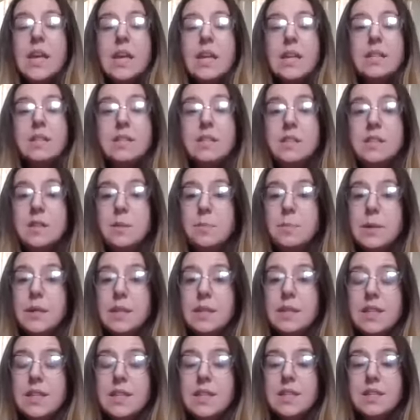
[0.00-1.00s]
it's
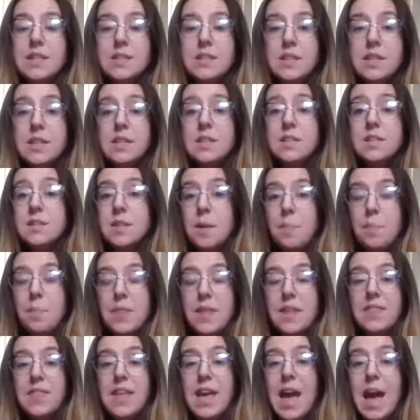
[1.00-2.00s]
typically is
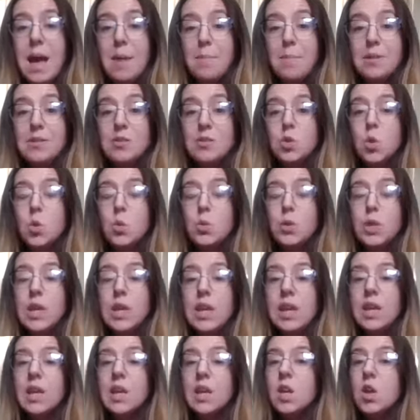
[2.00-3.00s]
something that happens only